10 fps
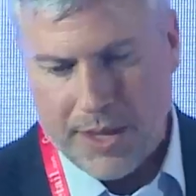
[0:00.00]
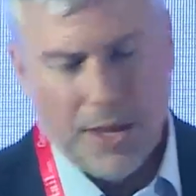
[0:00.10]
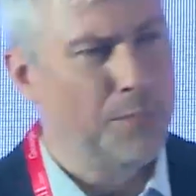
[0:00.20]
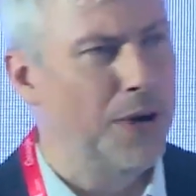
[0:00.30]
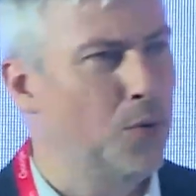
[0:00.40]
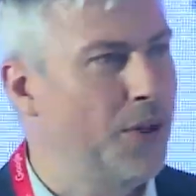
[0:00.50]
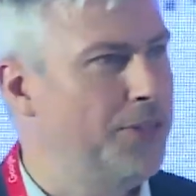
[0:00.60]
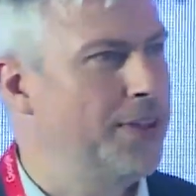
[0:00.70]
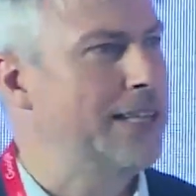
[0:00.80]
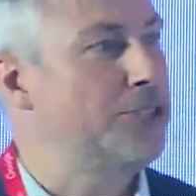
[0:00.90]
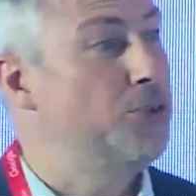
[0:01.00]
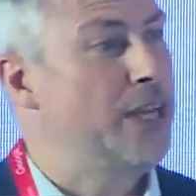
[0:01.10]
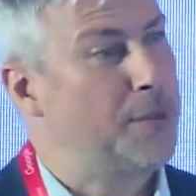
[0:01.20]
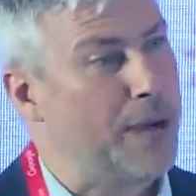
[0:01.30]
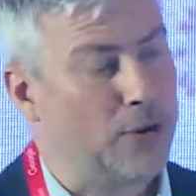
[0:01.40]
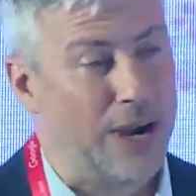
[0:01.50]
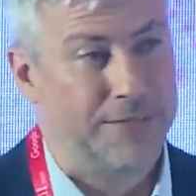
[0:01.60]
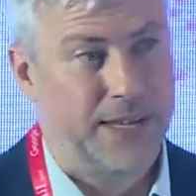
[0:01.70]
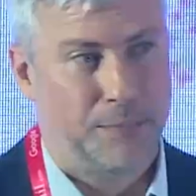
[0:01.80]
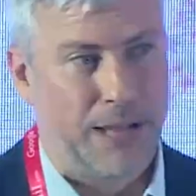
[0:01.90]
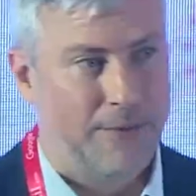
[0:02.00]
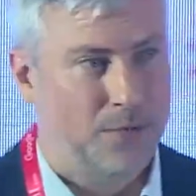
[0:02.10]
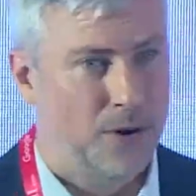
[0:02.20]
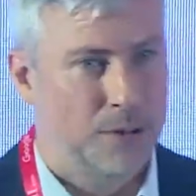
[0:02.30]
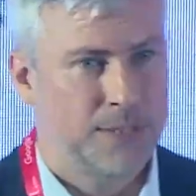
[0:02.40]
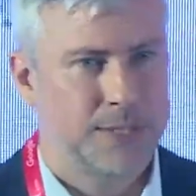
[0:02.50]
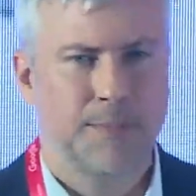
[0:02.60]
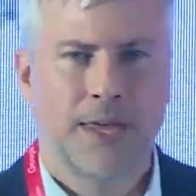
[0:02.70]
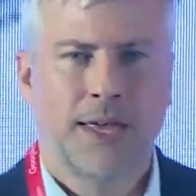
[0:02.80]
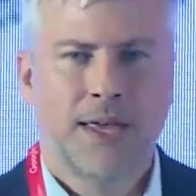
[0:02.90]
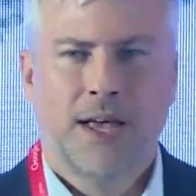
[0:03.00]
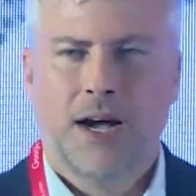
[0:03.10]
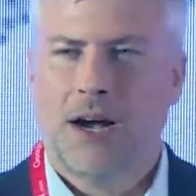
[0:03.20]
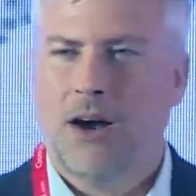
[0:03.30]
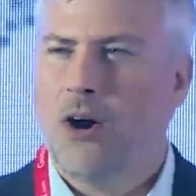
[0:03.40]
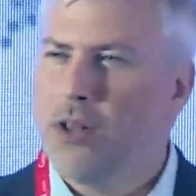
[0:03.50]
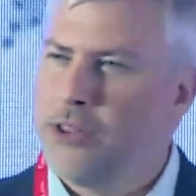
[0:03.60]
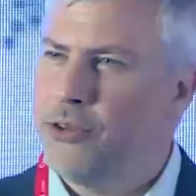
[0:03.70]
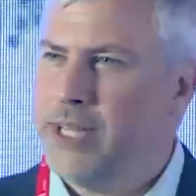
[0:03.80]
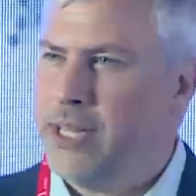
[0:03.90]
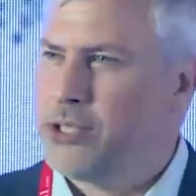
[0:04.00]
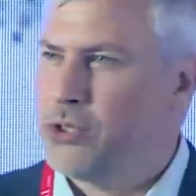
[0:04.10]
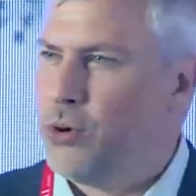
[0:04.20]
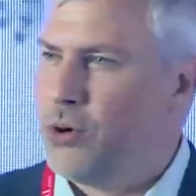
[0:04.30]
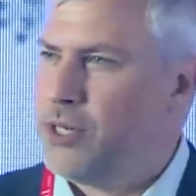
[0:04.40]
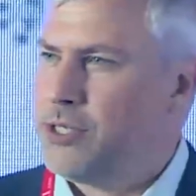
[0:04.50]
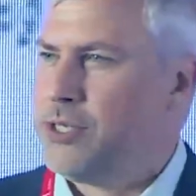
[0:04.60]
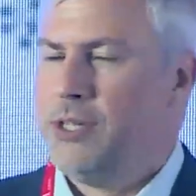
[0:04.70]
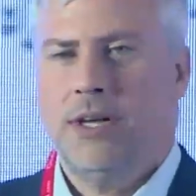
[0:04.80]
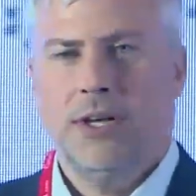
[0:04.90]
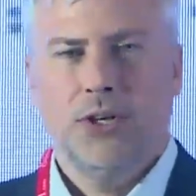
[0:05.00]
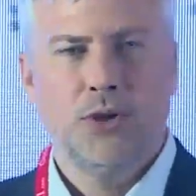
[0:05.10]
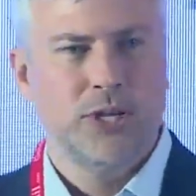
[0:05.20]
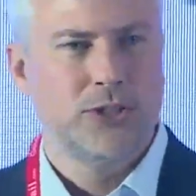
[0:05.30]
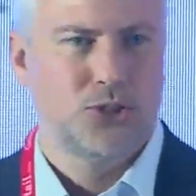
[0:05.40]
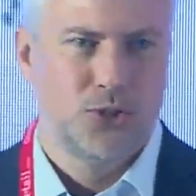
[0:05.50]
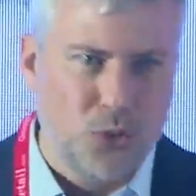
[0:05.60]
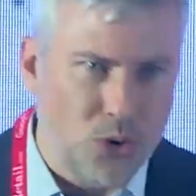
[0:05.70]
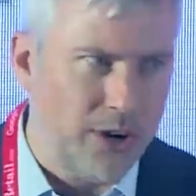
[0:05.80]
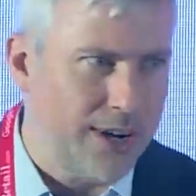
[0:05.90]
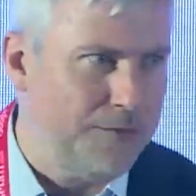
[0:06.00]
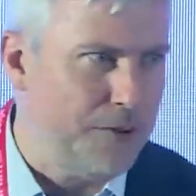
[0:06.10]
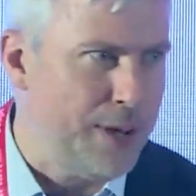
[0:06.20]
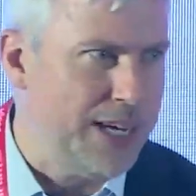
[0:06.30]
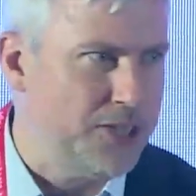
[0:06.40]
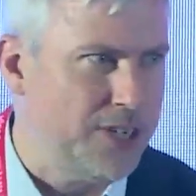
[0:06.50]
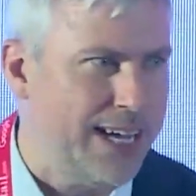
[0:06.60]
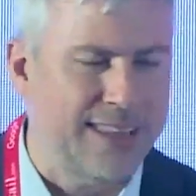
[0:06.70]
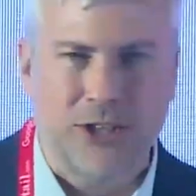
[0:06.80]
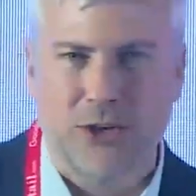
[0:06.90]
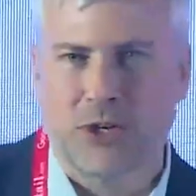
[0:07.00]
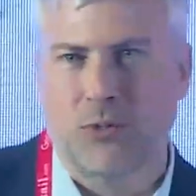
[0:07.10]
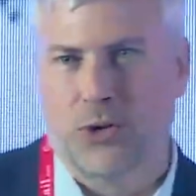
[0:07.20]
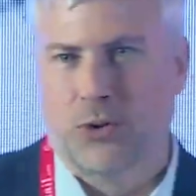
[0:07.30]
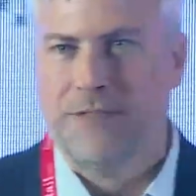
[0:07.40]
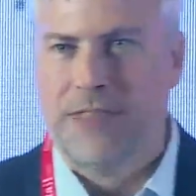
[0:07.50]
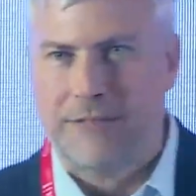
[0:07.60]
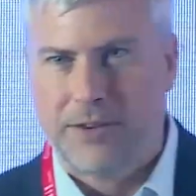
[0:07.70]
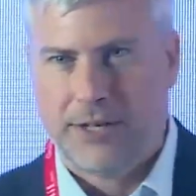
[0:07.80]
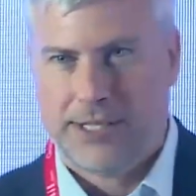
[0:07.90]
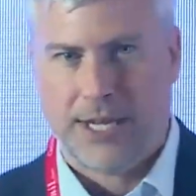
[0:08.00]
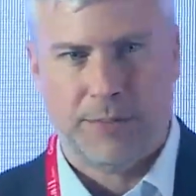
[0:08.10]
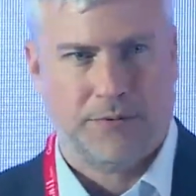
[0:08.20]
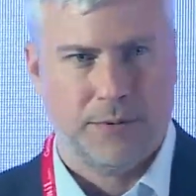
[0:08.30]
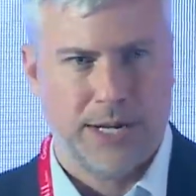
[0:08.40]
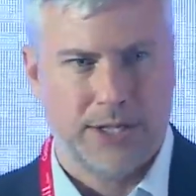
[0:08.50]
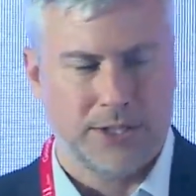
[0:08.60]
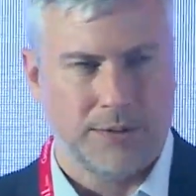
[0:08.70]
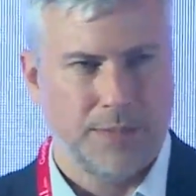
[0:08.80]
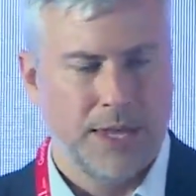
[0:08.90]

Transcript: But one thing that's unique about graph data platforms, all other data stores, you can store information and then you can retrieve that very same information.